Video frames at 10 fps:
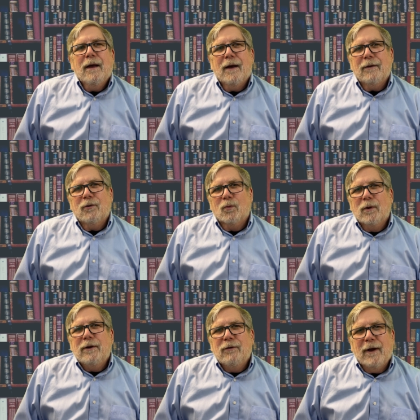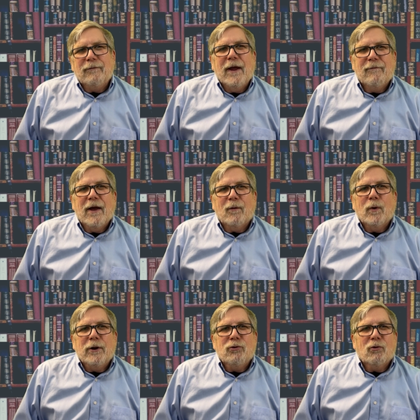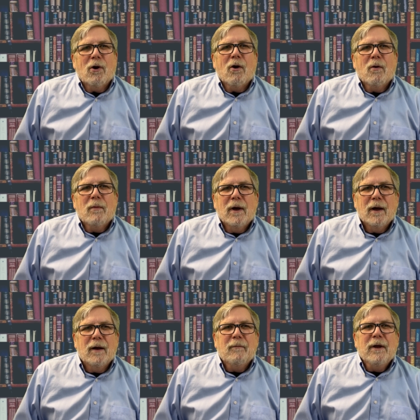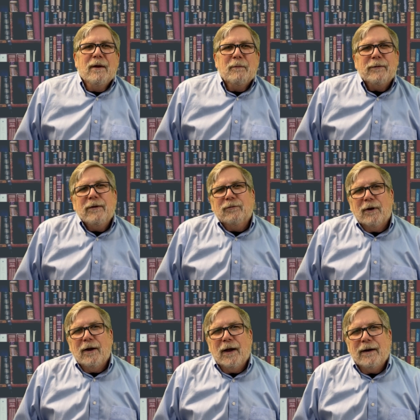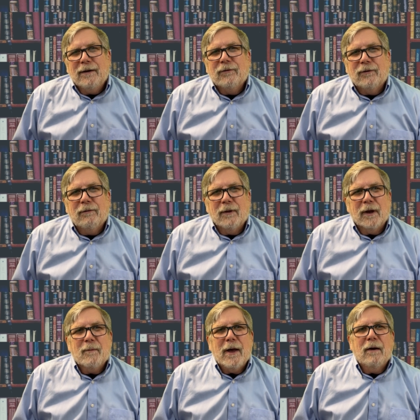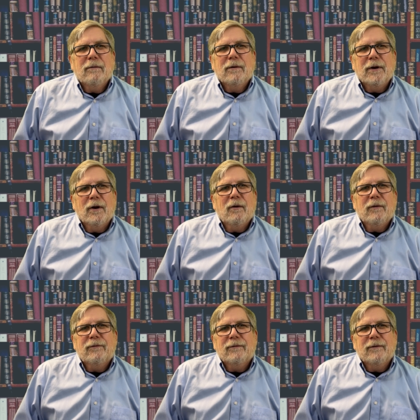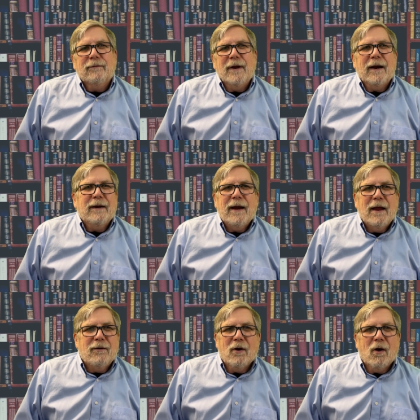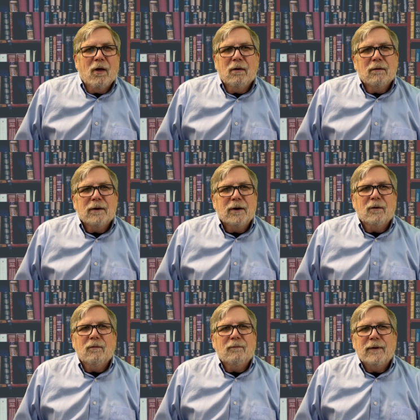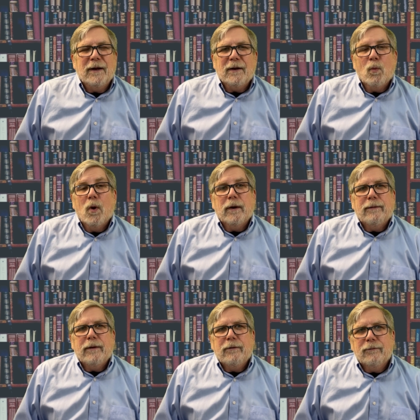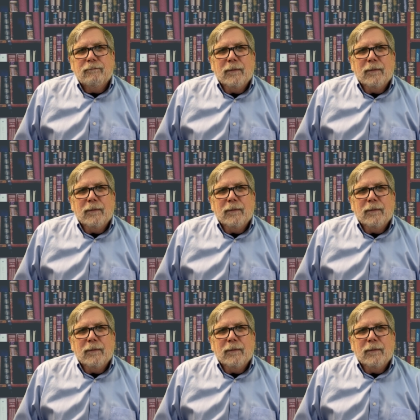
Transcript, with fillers: uh, you really do have to have equity in your home um, but these are ideas to think about you know it's it's not an end all you know any one of these